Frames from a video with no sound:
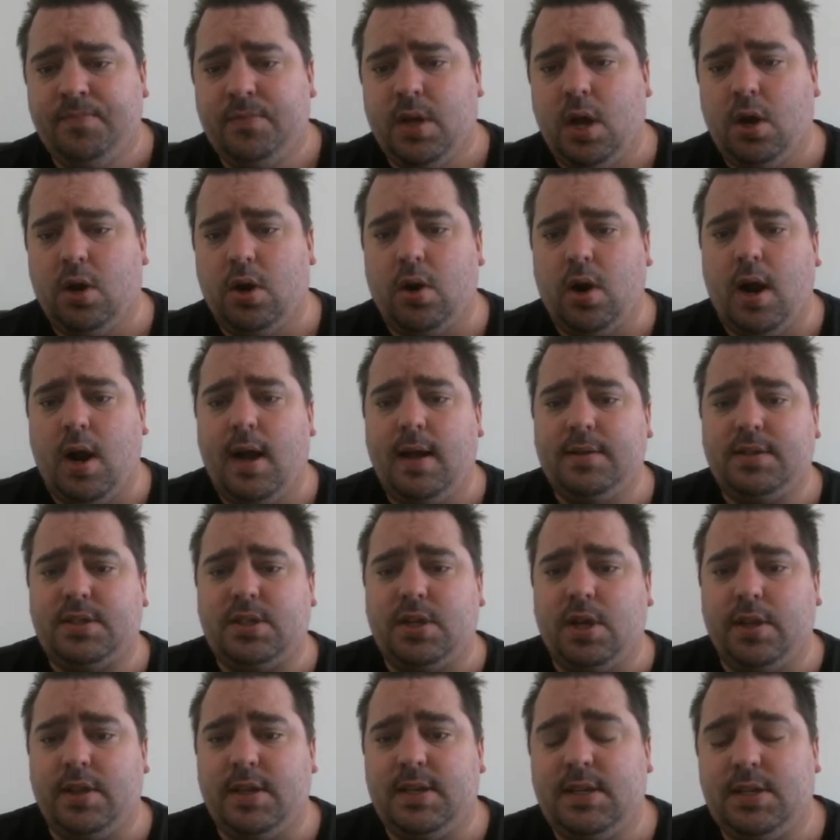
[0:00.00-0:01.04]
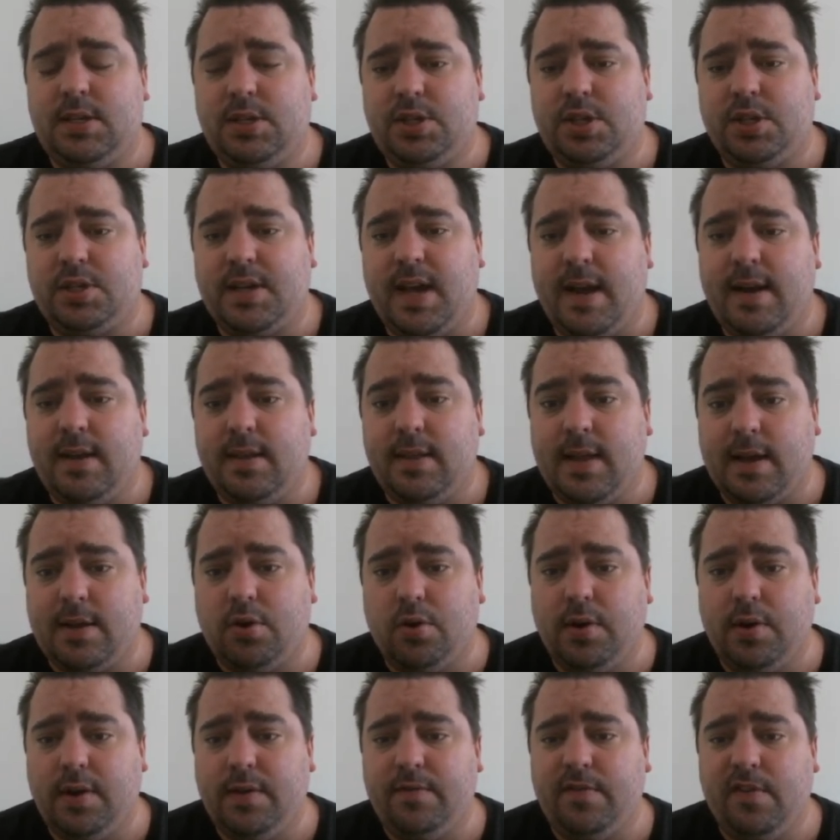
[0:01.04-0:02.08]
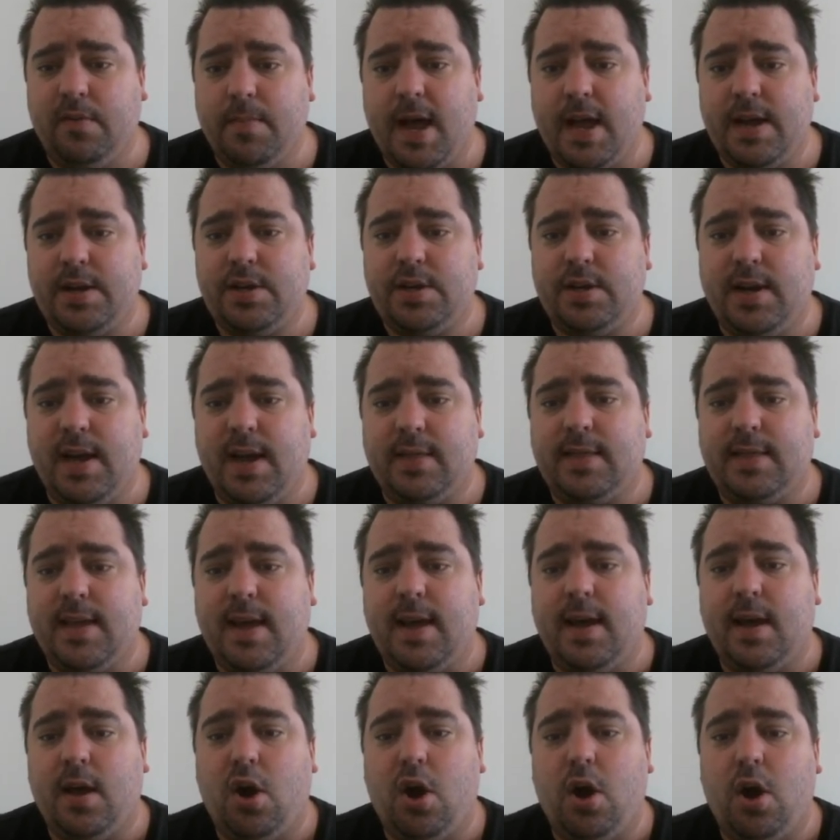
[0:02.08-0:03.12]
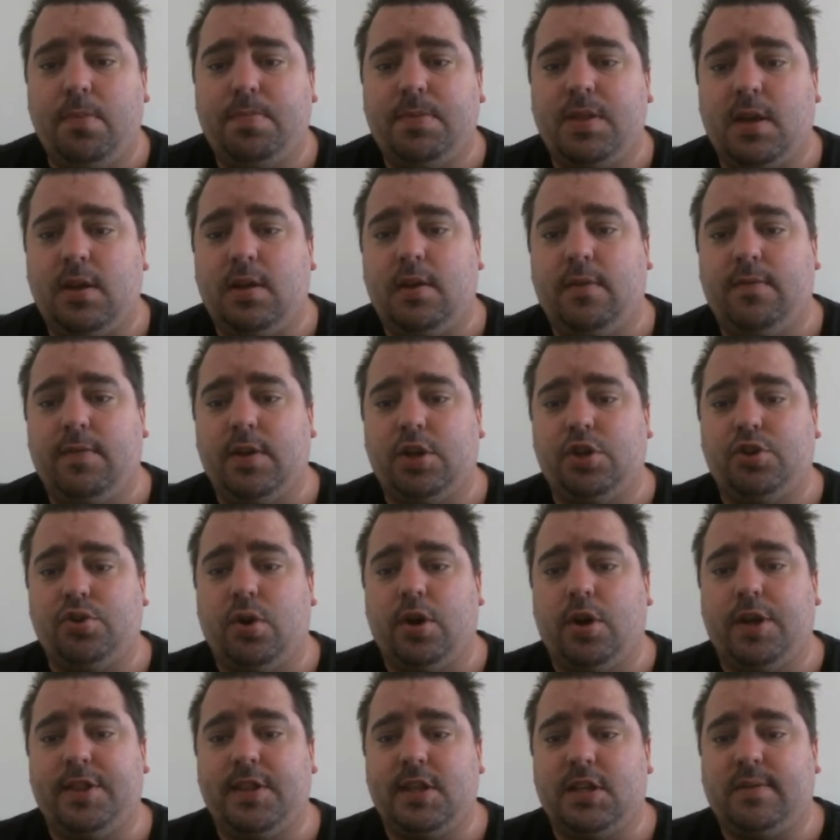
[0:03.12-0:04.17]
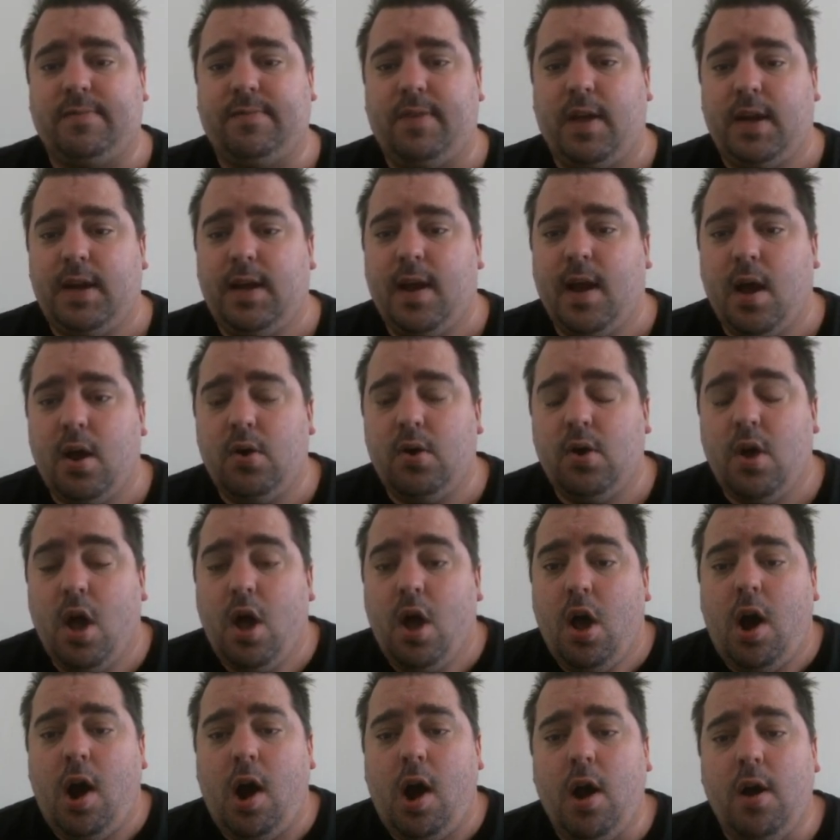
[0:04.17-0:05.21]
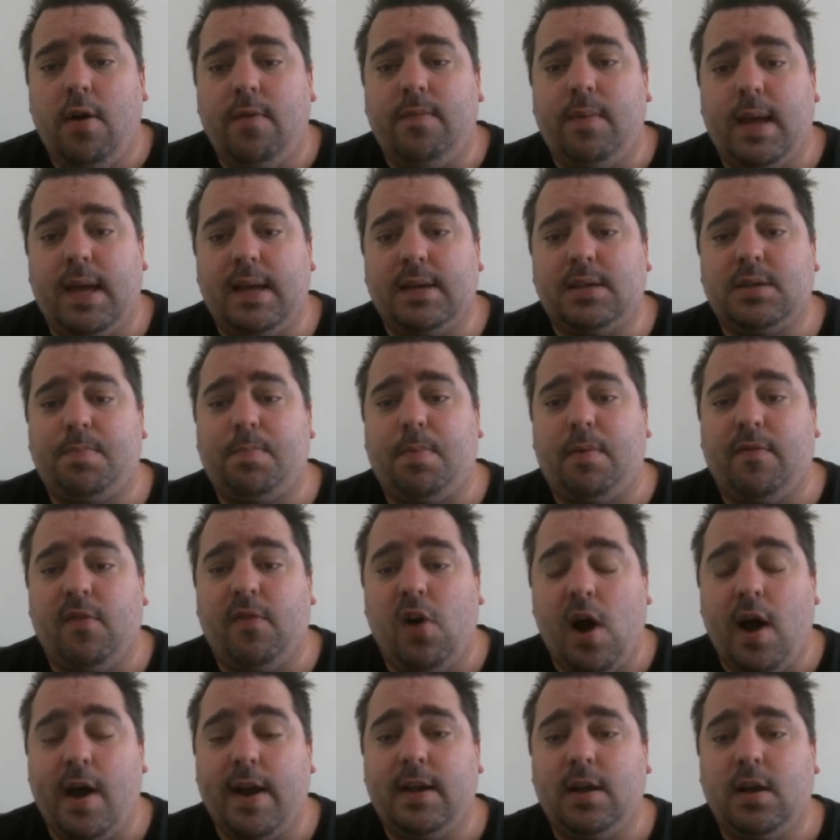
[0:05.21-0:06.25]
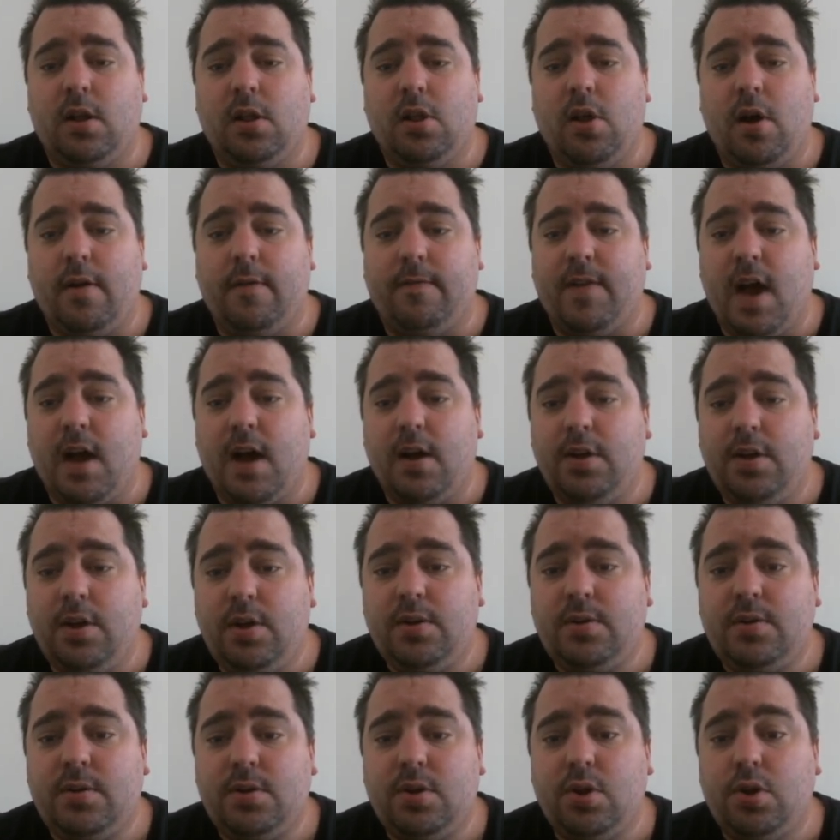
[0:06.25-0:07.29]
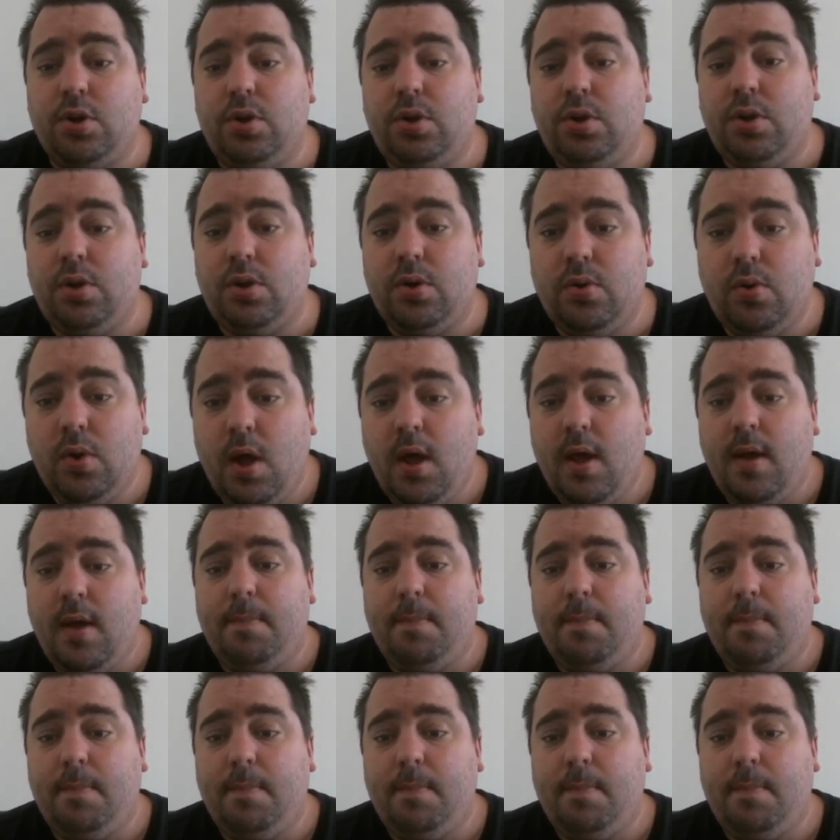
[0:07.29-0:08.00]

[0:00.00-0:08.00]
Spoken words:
Alright, so this is just getting that good information out there. Hope that you've enjoyed this video. Hope it's providing a lot of value to you.